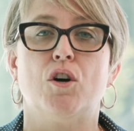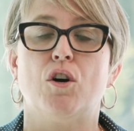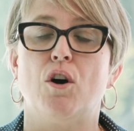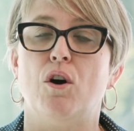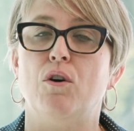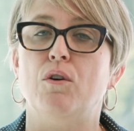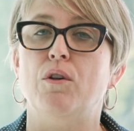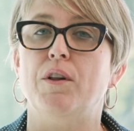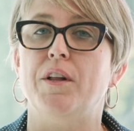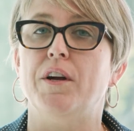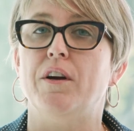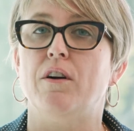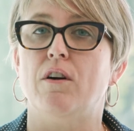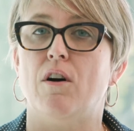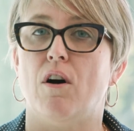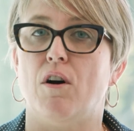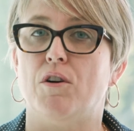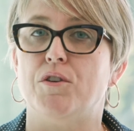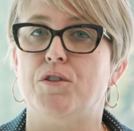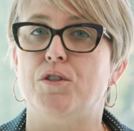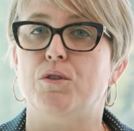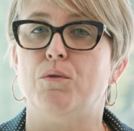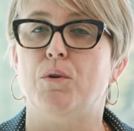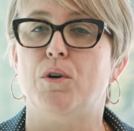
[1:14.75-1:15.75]
Cochlear
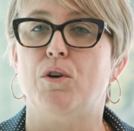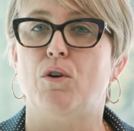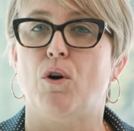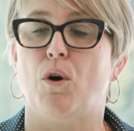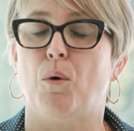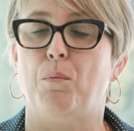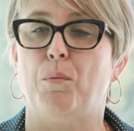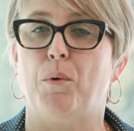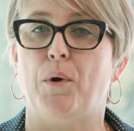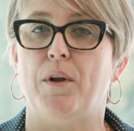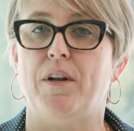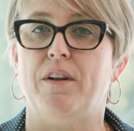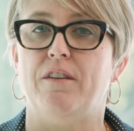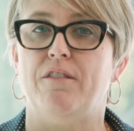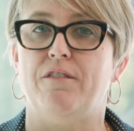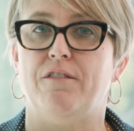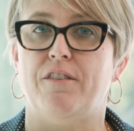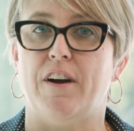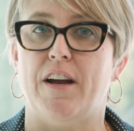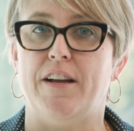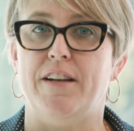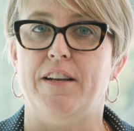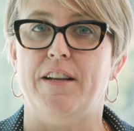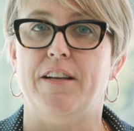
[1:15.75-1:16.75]
also incorporated
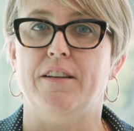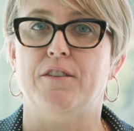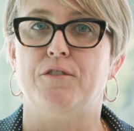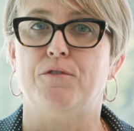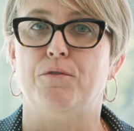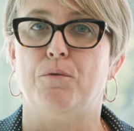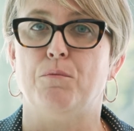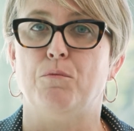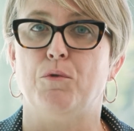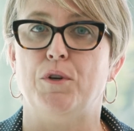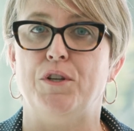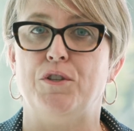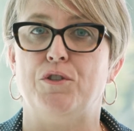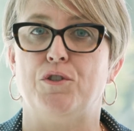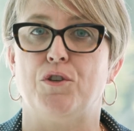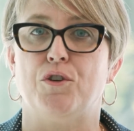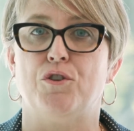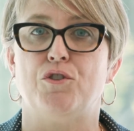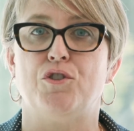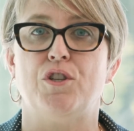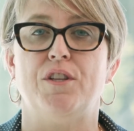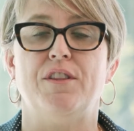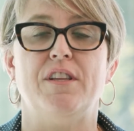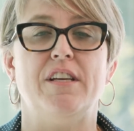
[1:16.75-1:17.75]
findings from
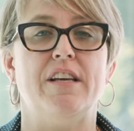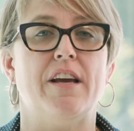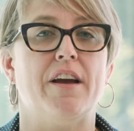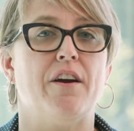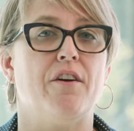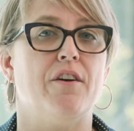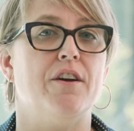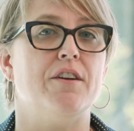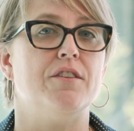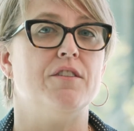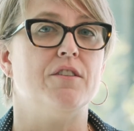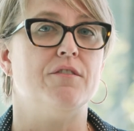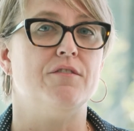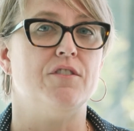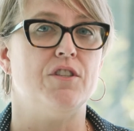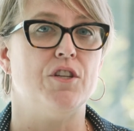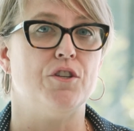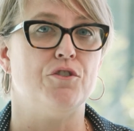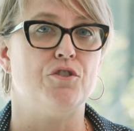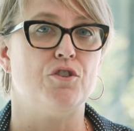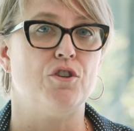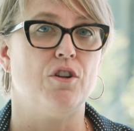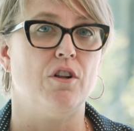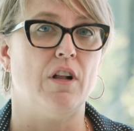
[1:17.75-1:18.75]
research in the areas of
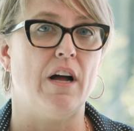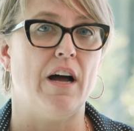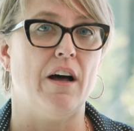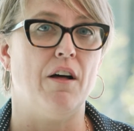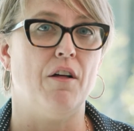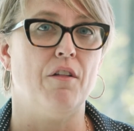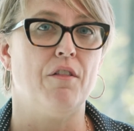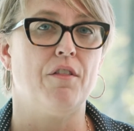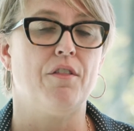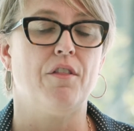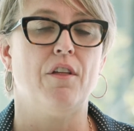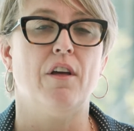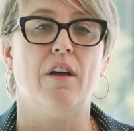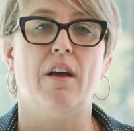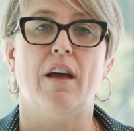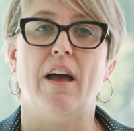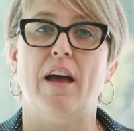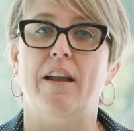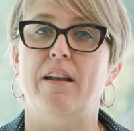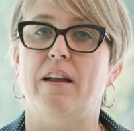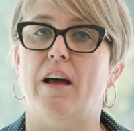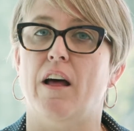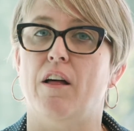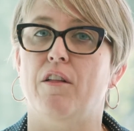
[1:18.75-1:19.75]
digital health
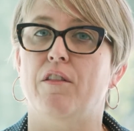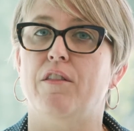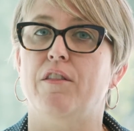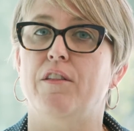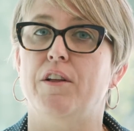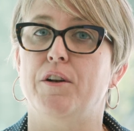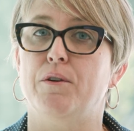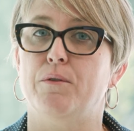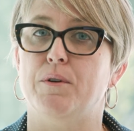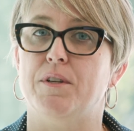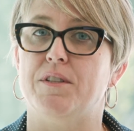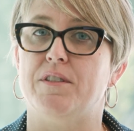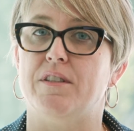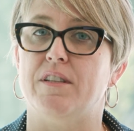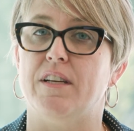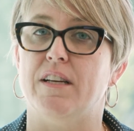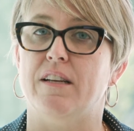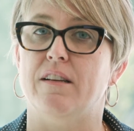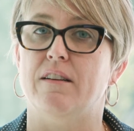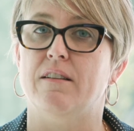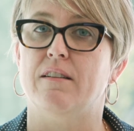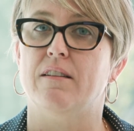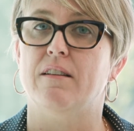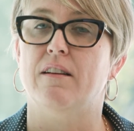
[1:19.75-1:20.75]
and health literacy,
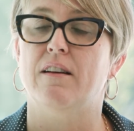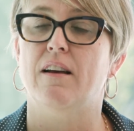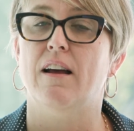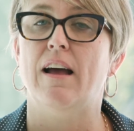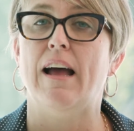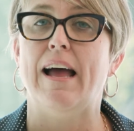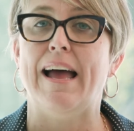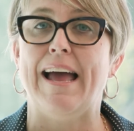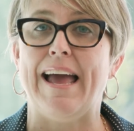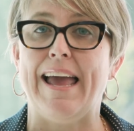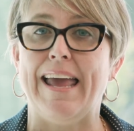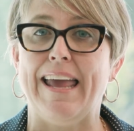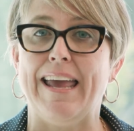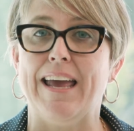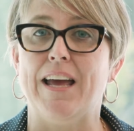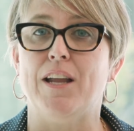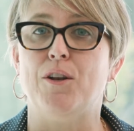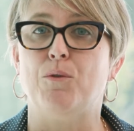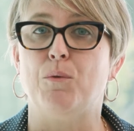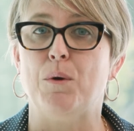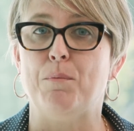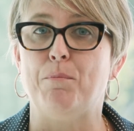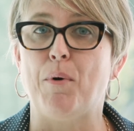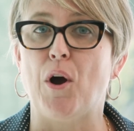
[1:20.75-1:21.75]

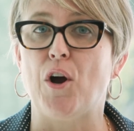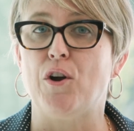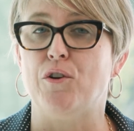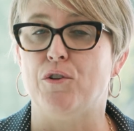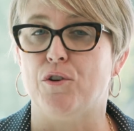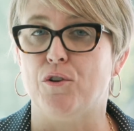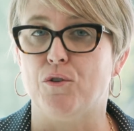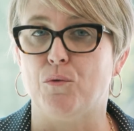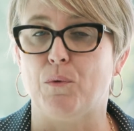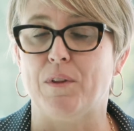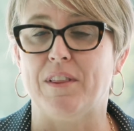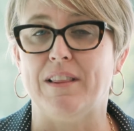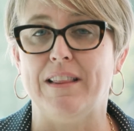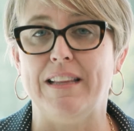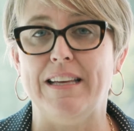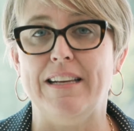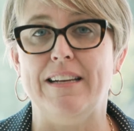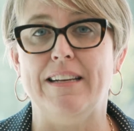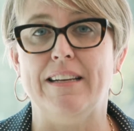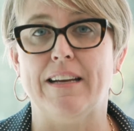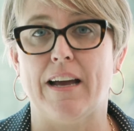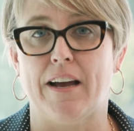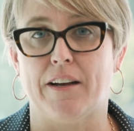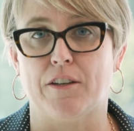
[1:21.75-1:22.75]
and we partnered with
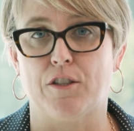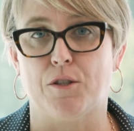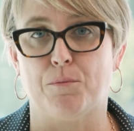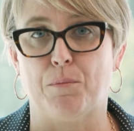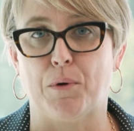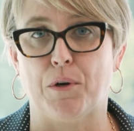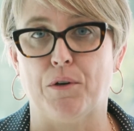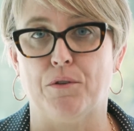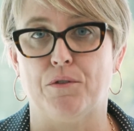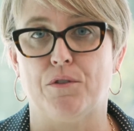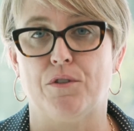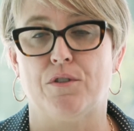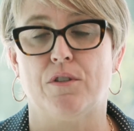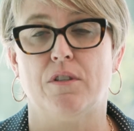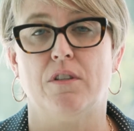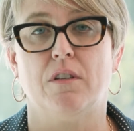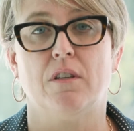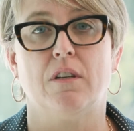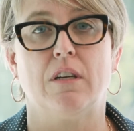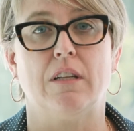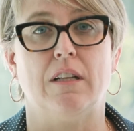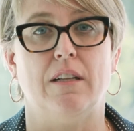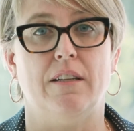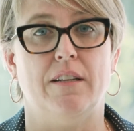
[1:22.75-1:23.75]
leading experts,
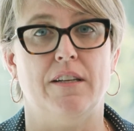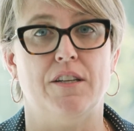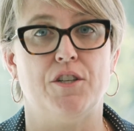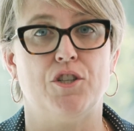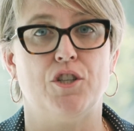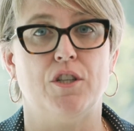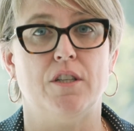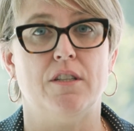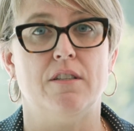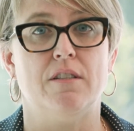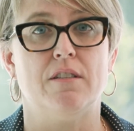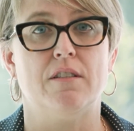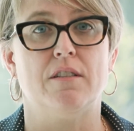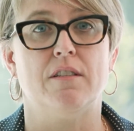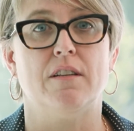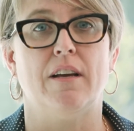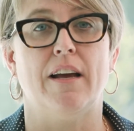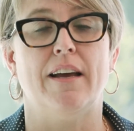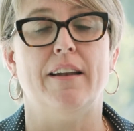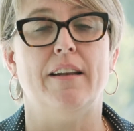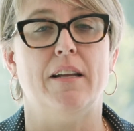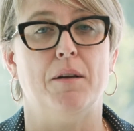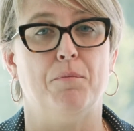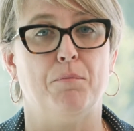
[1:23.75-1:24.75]
clinicians,
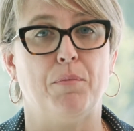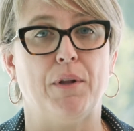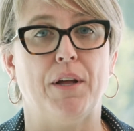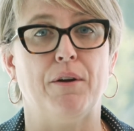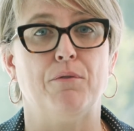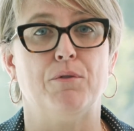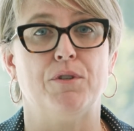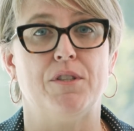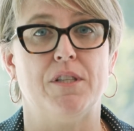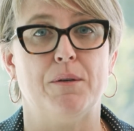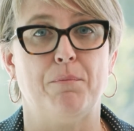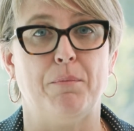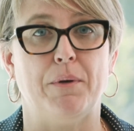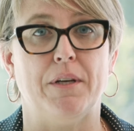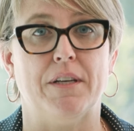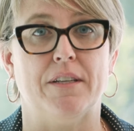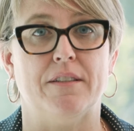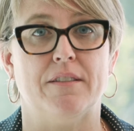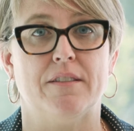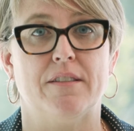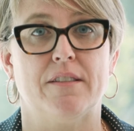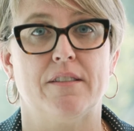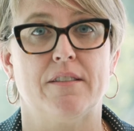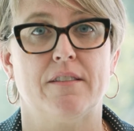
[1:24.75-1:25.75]
and implant
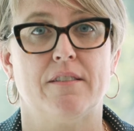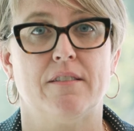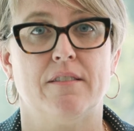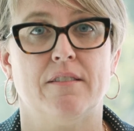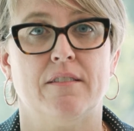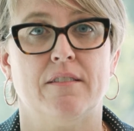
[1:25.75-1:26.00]
recipients.